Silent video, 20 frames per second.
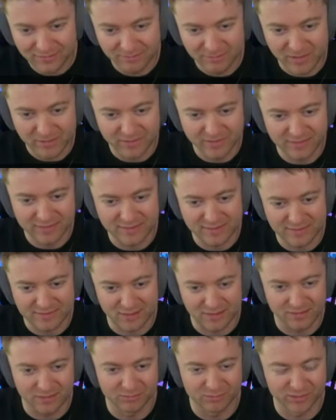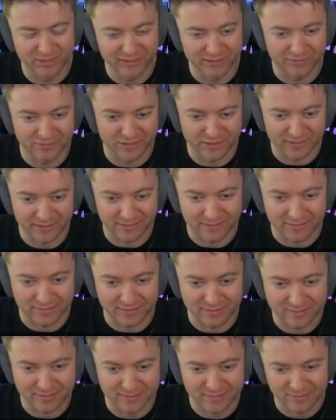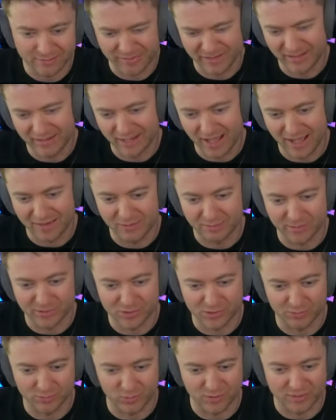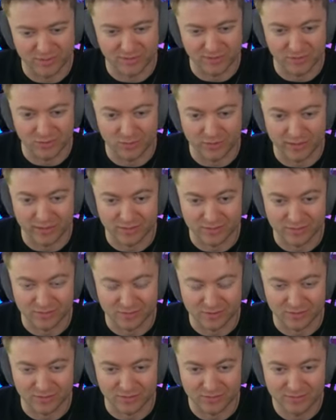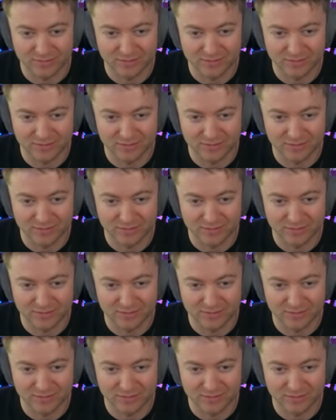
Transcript: Maybe this is not completely ridiculous. But yeah, the bishop wants to go there, so.